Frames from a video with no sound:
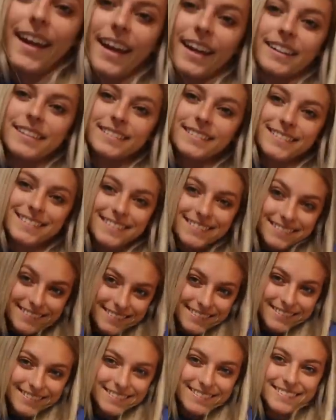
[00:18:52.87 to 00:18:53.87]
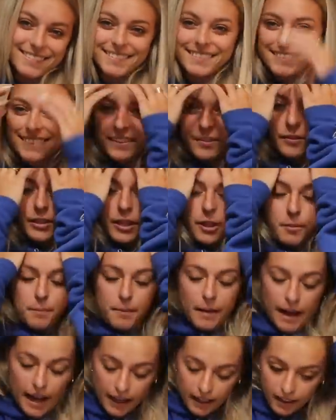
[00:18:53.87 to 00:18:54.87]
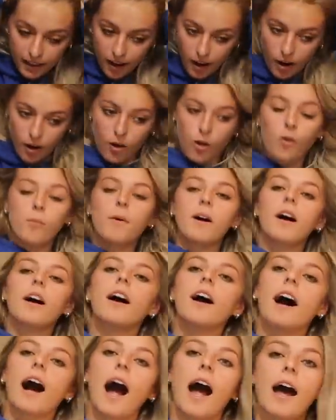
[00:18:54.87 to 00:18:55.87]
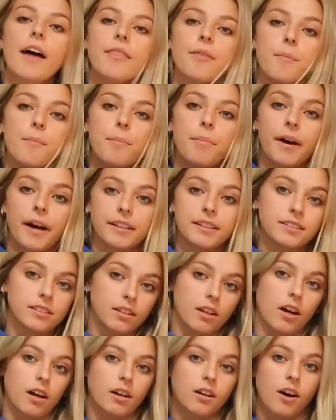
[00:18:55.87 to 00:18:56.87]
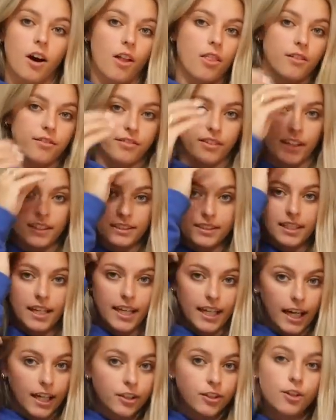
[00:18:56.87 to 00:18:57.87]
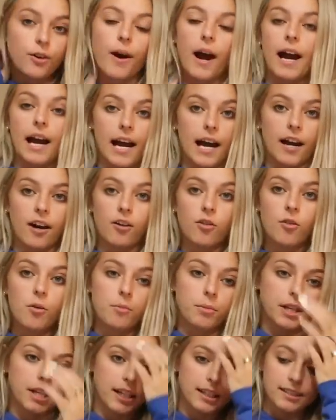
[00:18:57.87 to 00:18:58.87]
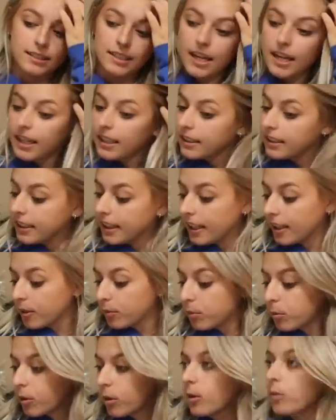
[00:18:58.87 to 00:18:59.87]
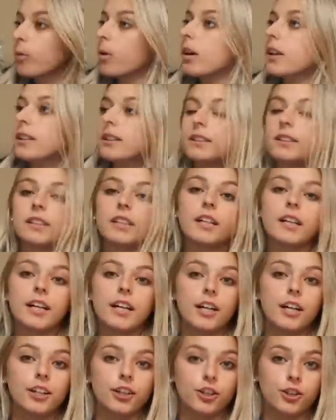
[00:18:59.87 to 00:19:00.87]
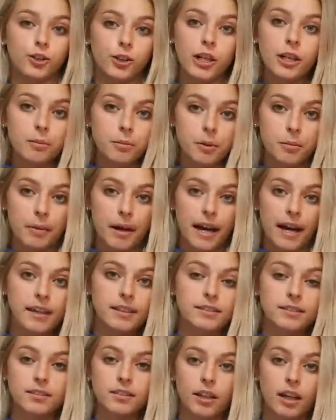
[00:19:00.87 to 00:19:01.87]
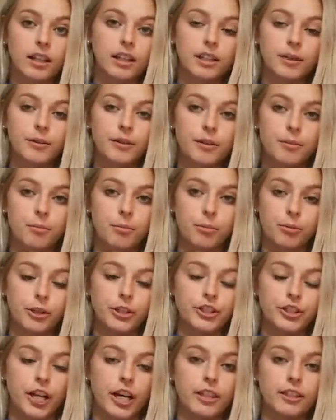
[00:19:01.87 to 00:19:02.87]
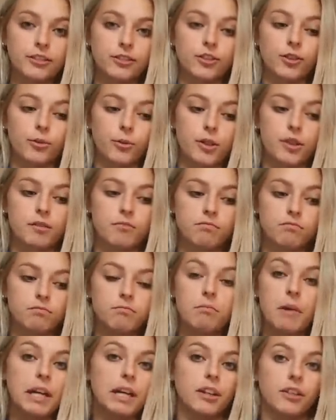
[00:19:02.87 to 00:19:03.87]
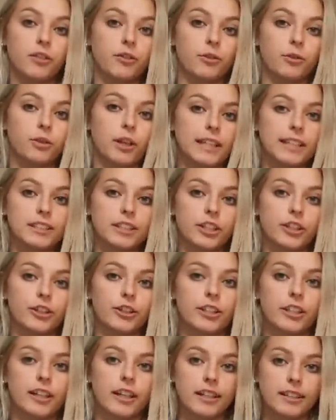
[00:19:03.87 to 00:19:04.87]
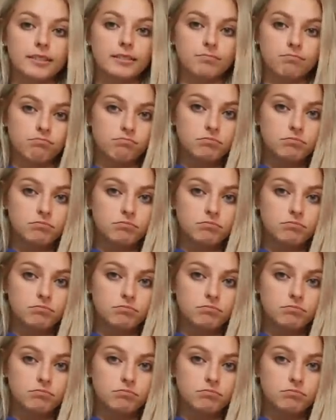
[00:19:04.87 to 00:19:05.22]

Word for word: And we are back home. I had the best luck on the flight today. I don't know how, because the airport was incredibly packed. Luckily we pre-checked, so we made it through, like, security at a